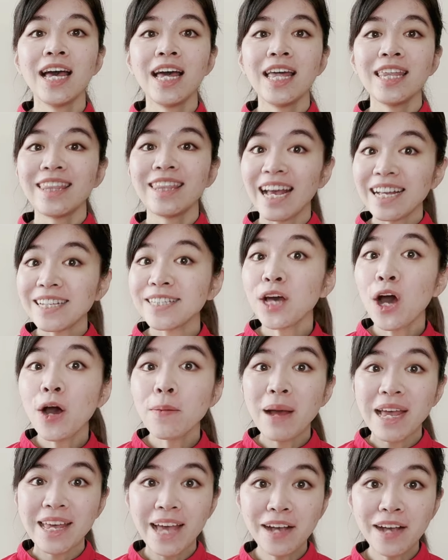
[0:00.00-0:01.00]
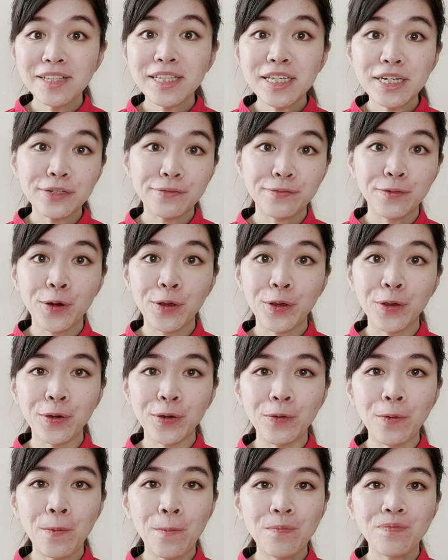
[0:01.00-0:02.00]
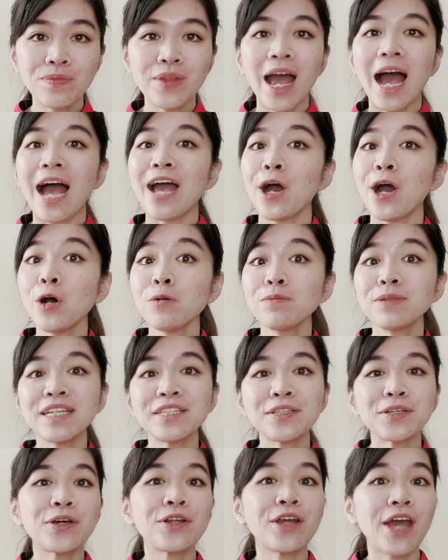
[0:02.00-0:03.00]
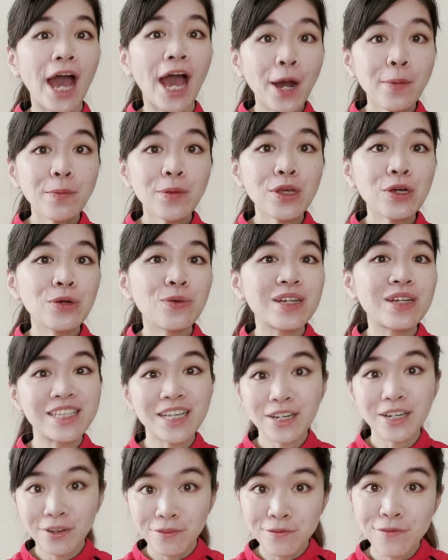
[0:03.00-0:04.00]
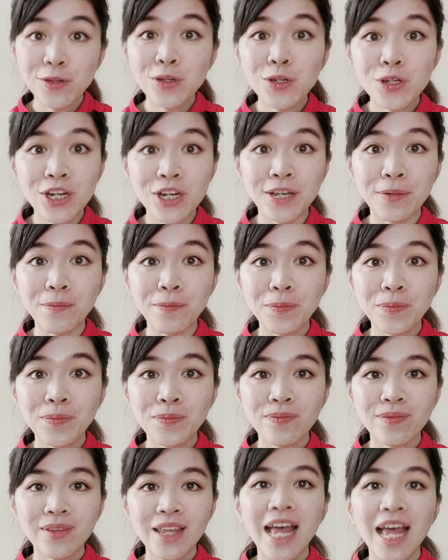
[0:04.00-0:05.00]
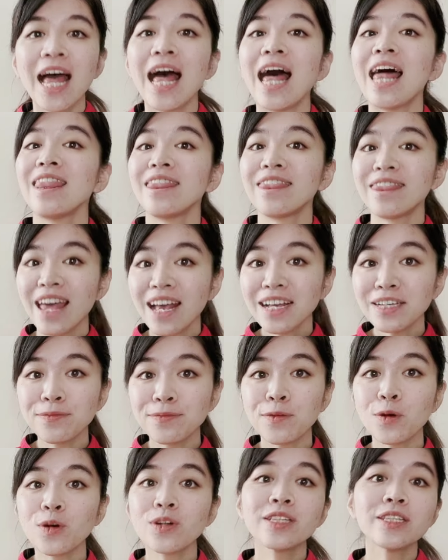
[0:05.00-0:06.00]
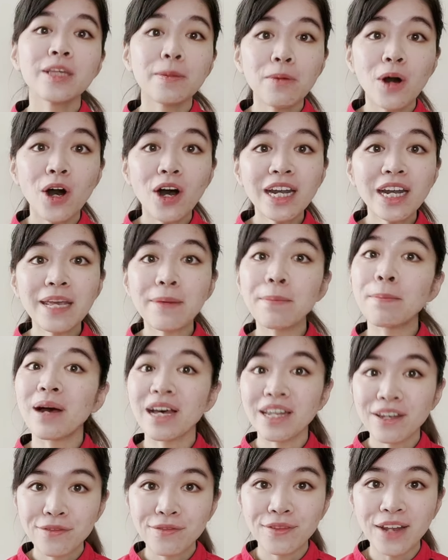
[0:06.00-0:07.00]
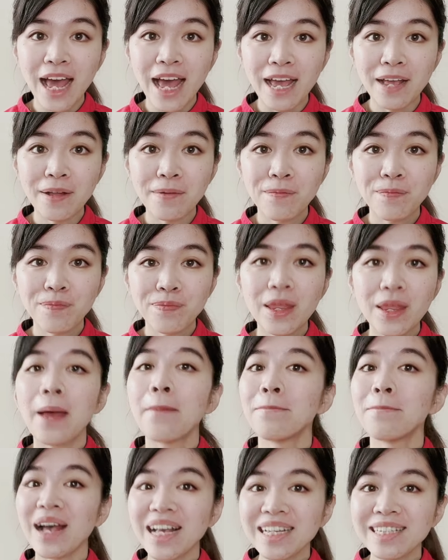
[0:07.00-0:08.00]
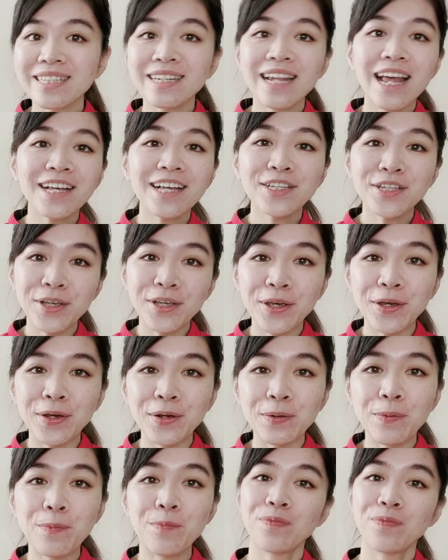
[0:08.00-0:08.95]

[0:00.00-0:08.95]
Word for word: That's all my answers for you. I hope this could help you with your confusion. And thanks for supporting Butterfly. Best luck to you.